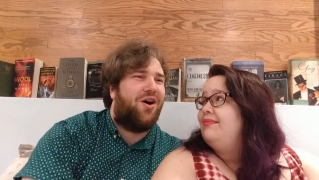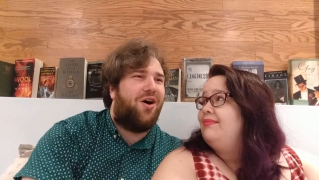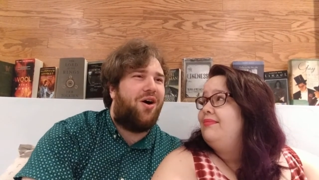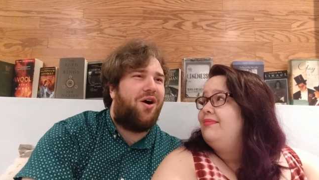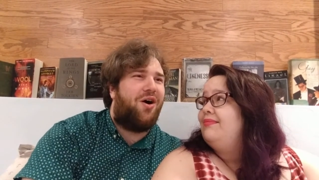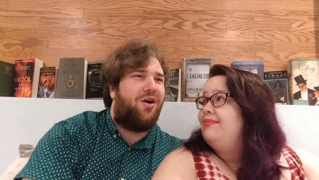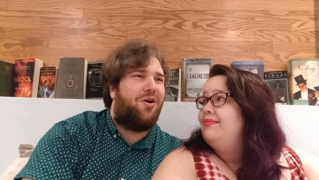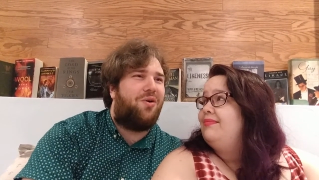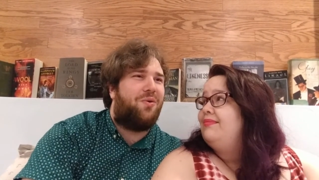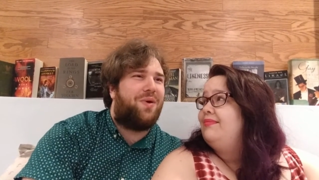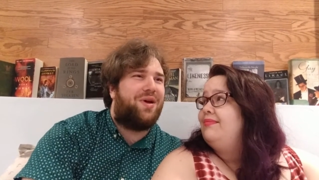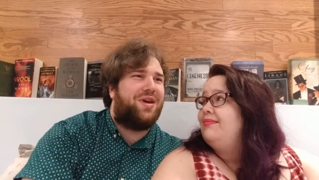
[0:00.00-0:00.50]

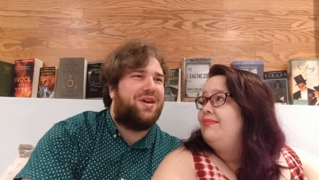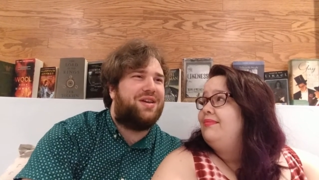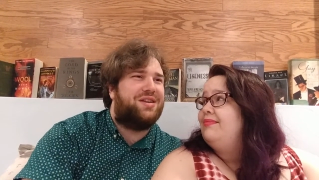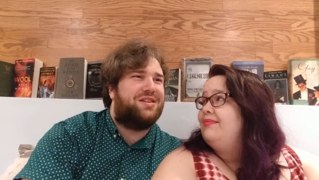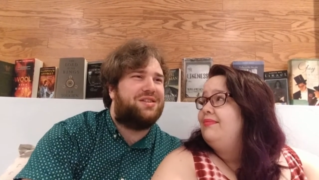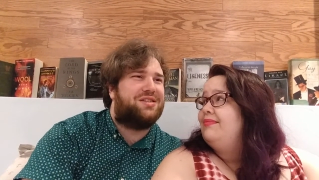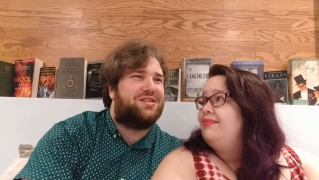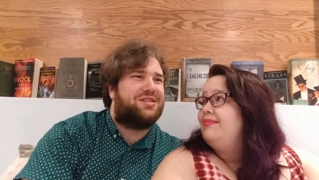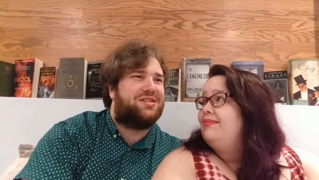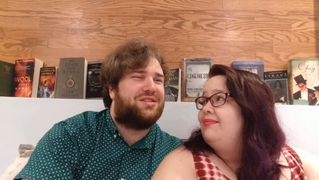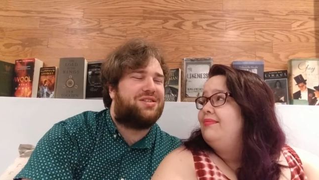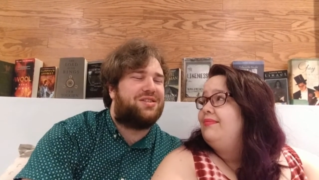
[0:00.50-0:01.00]

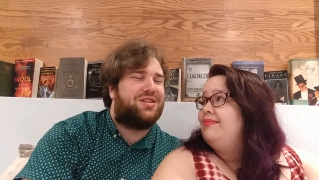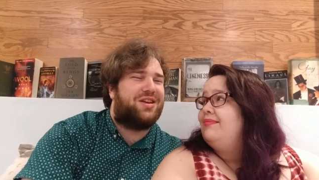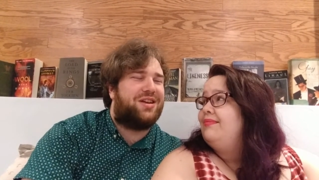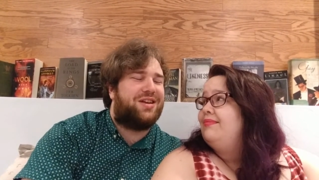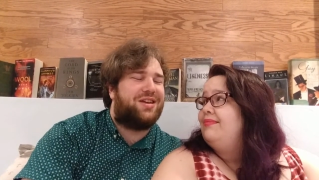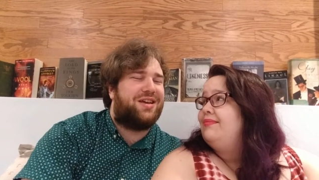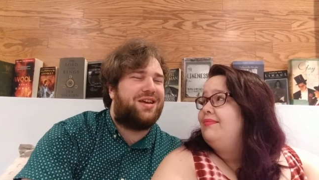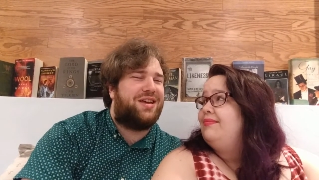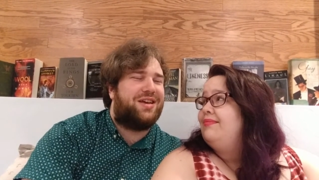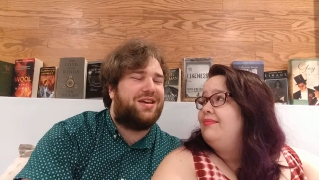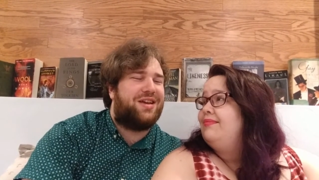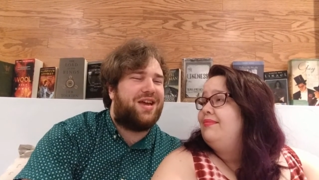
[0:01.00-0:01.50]
Speaker 1: always
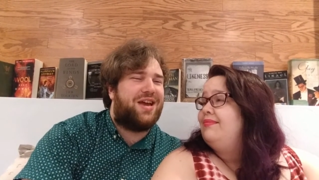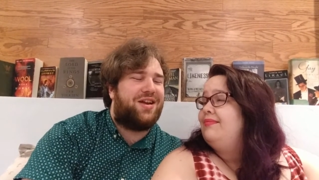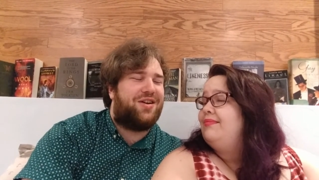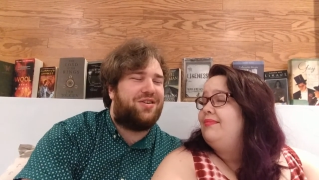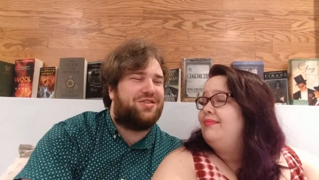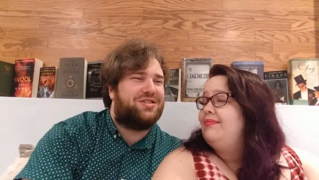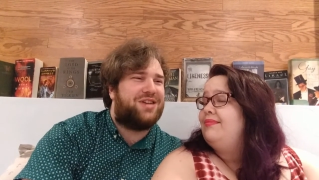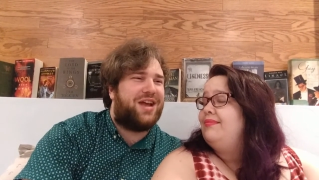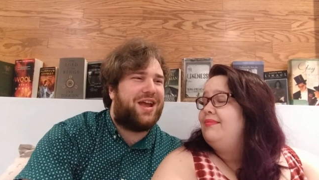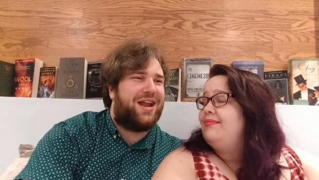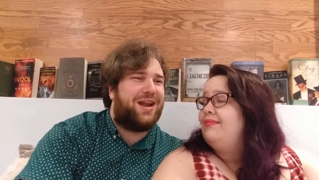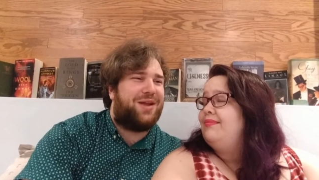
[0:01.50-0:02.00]

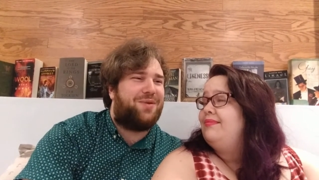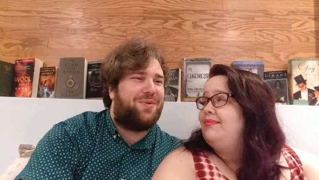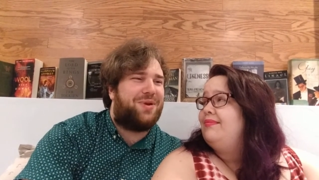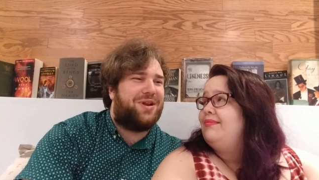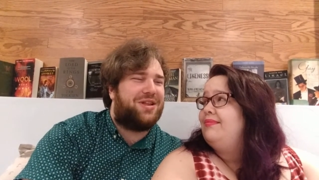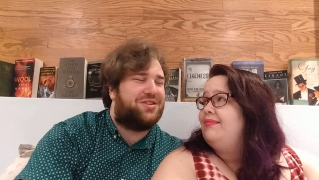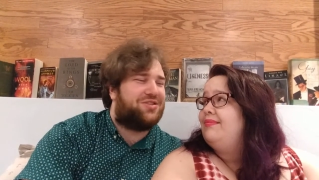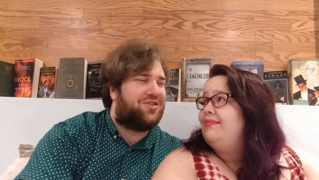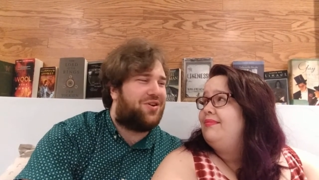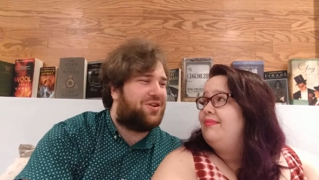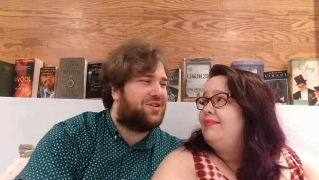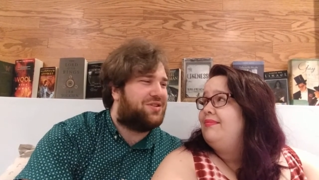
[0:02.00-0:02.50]
entertaining when
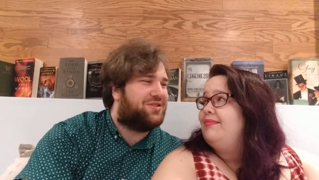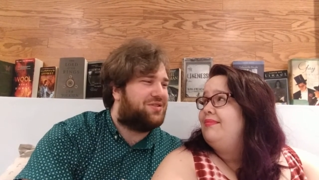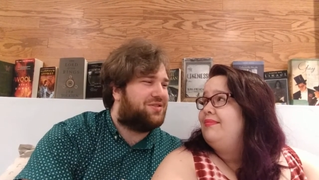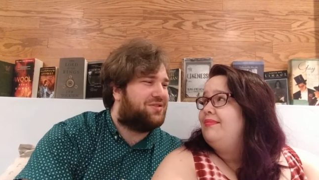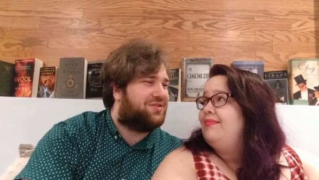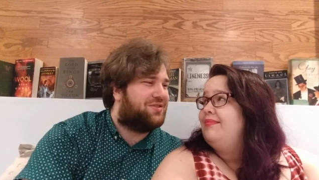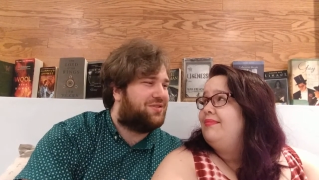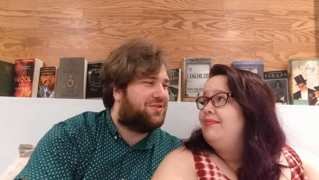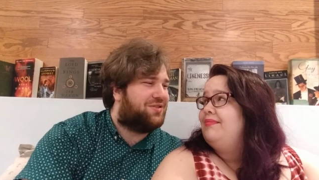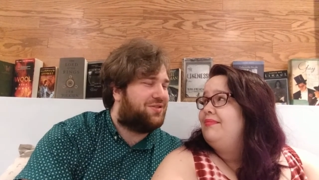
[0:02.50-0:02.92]
he's on